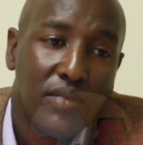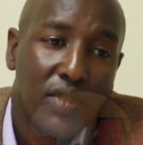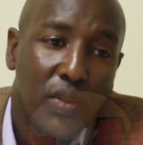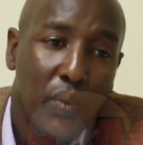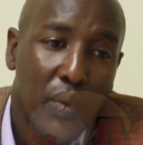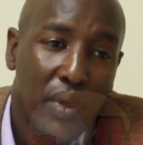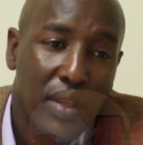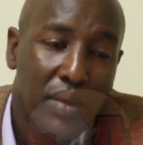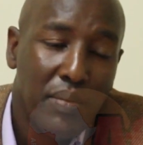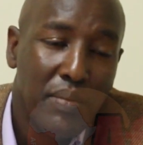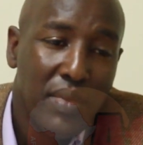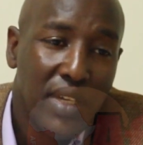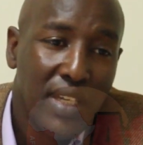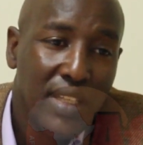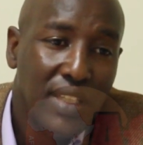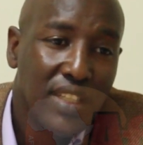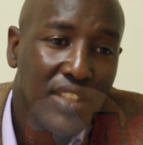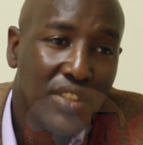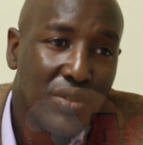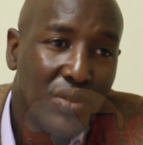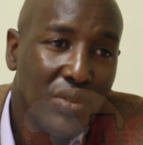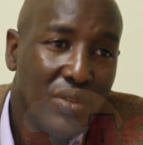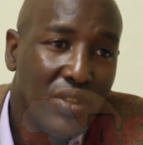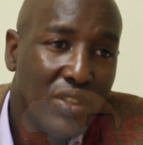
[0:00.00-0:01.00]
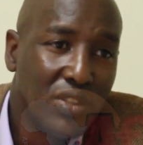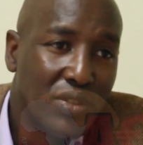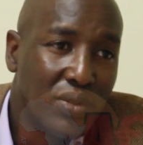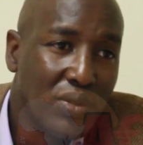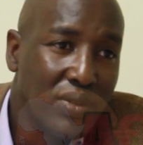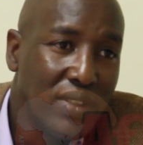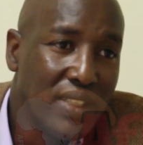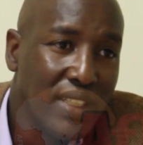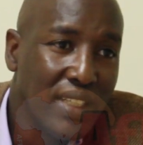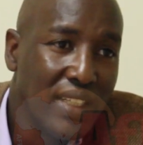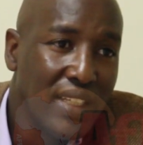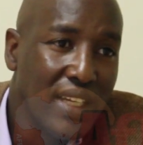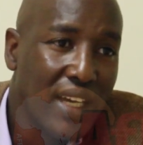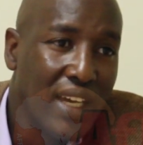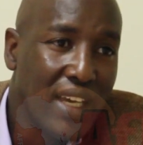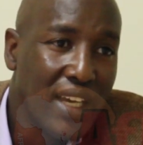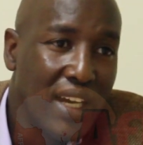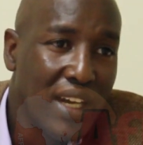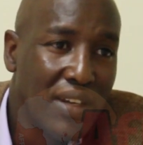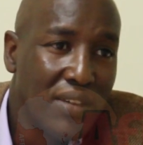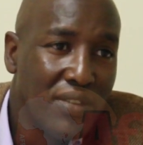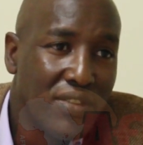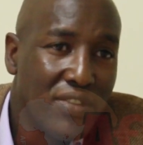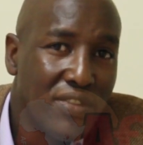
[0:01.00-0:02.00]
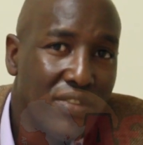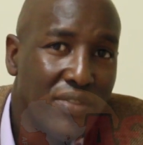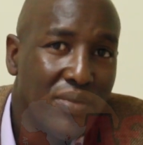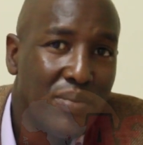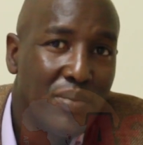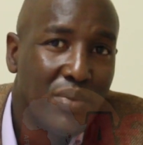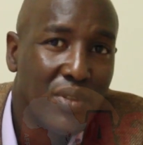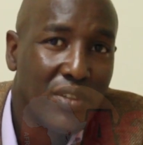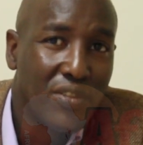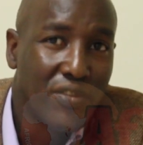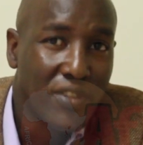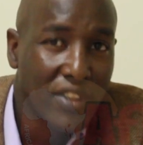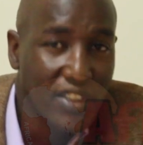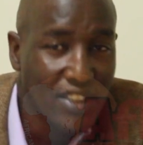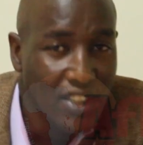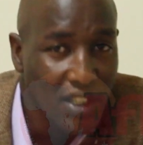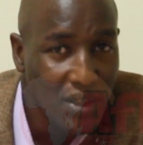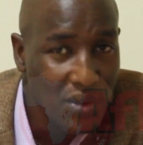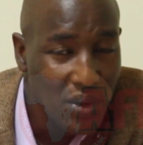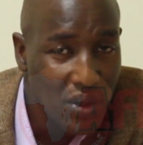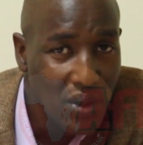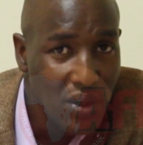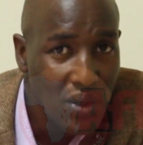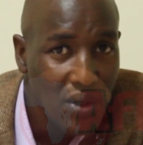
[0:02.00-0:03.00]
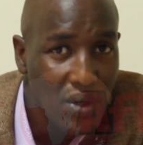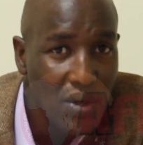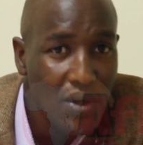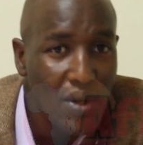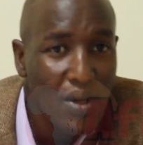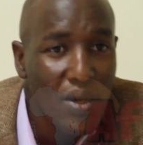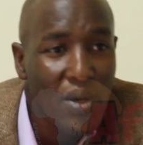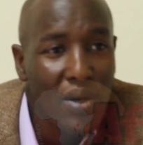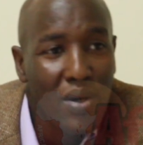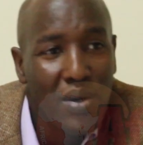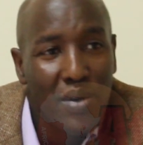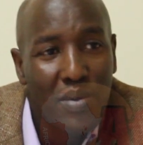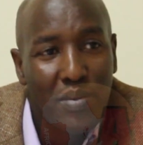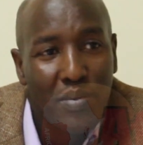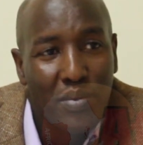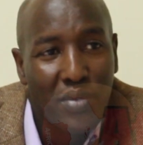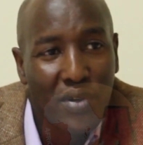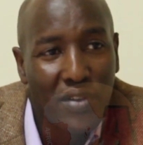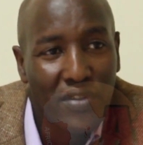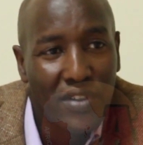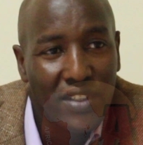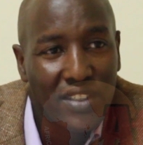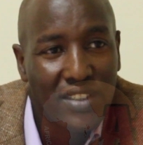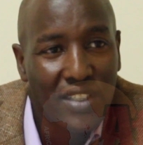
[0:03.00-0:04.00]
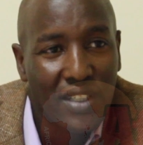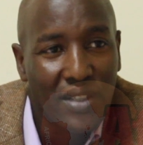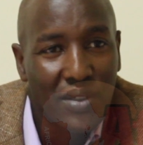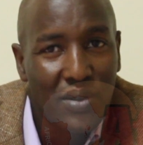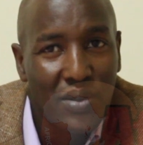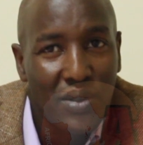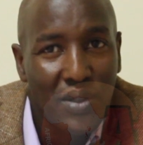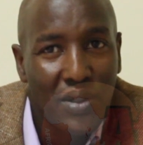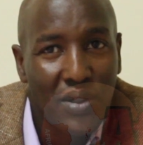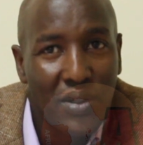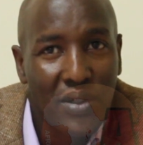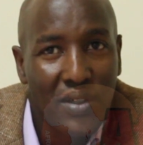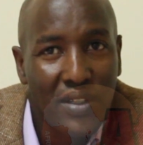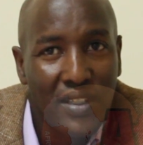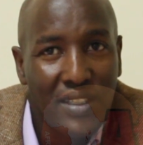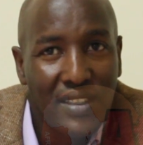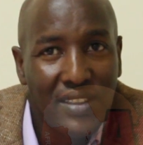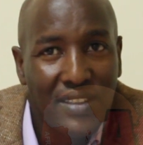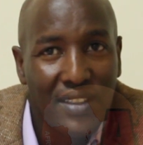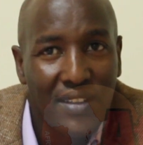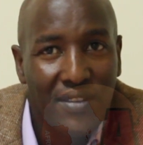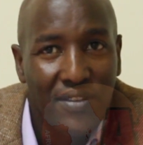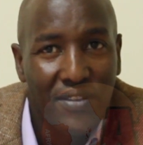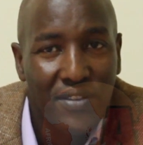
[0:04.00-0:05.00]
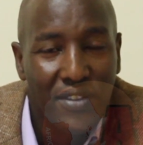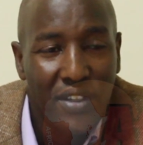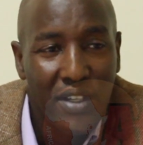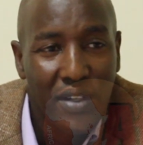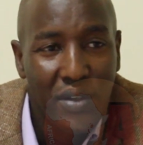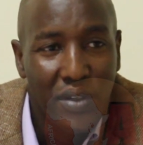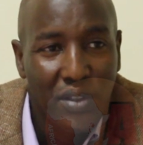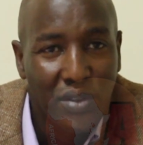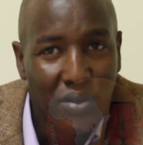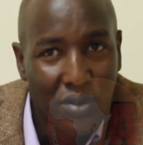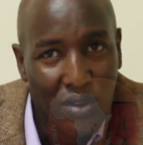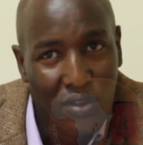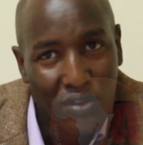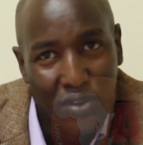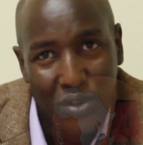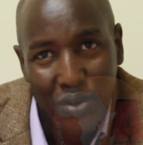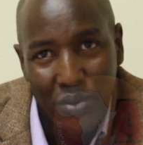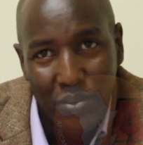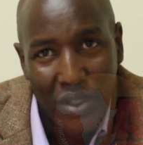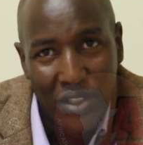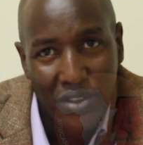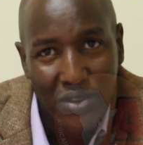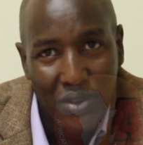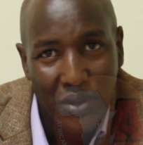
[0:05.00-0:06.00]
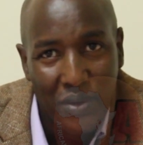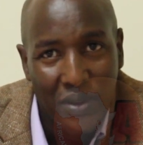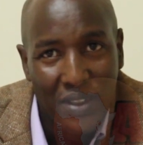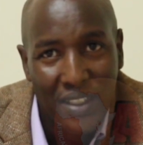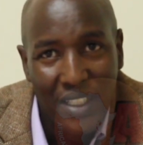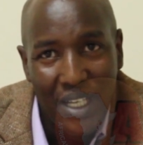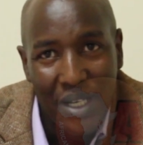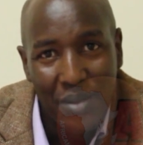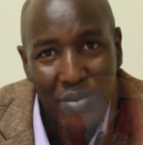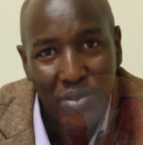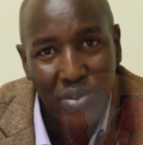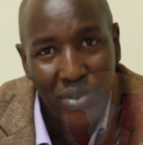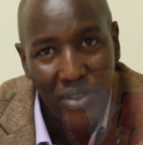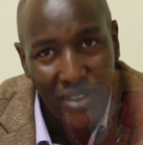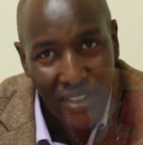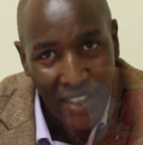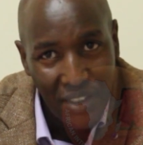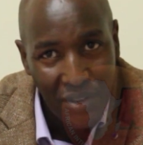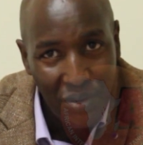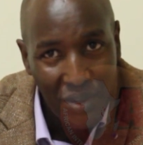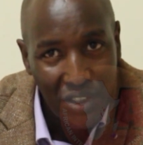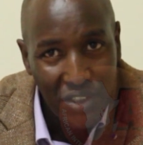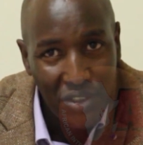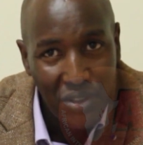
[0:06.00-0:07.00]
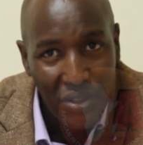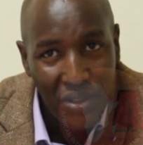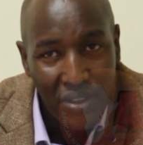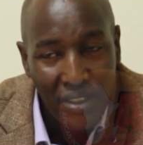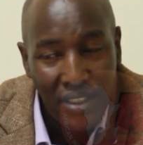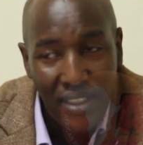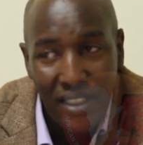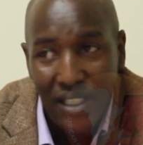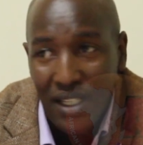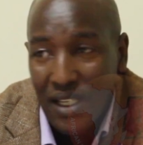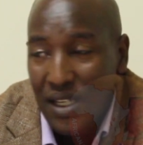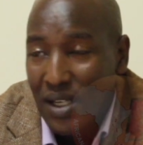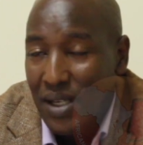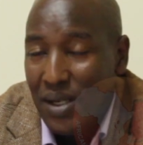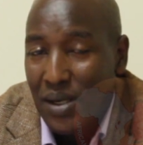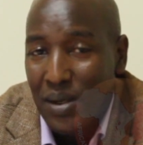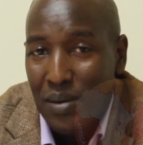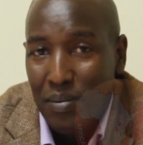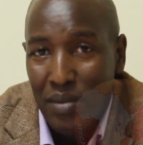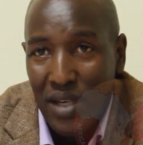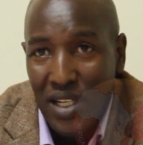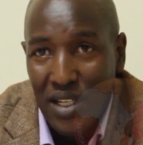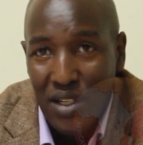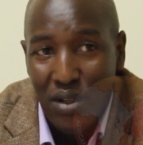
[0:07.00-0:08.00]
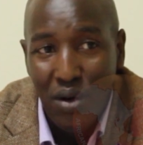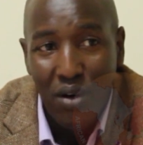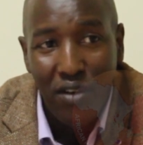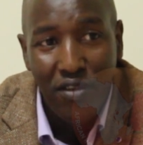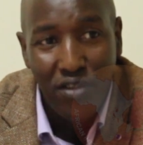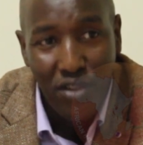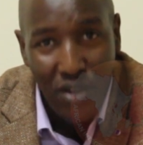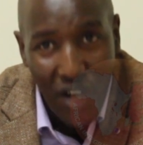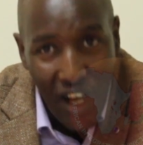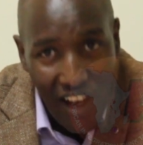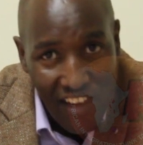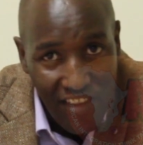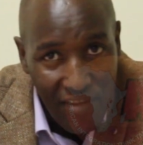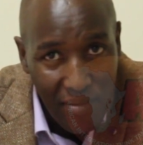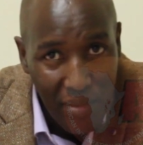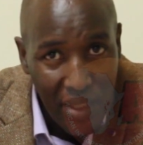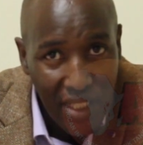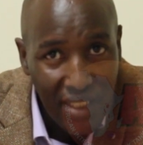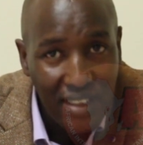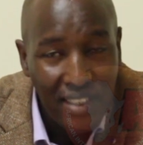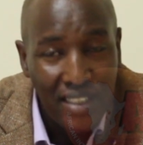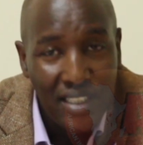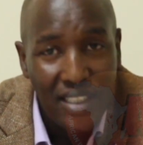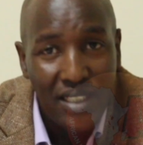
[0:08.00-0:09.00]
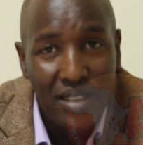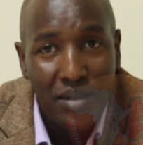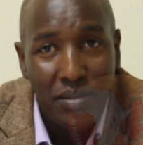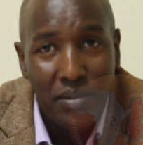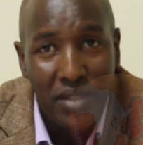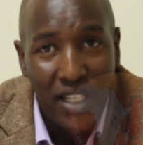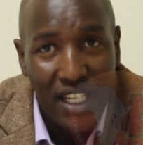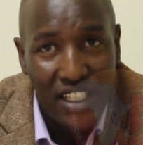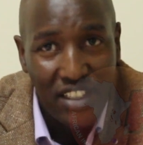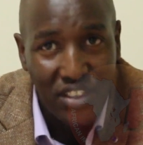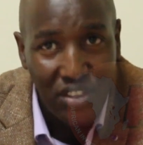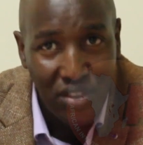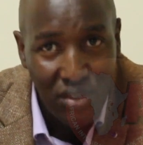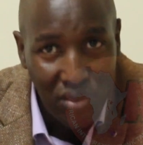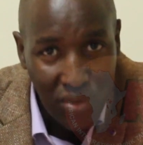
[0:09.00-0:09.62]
With me in the studios today, I have Professor Go. Professor Go is a very social person when it comes to integration. Many of you have met him, he has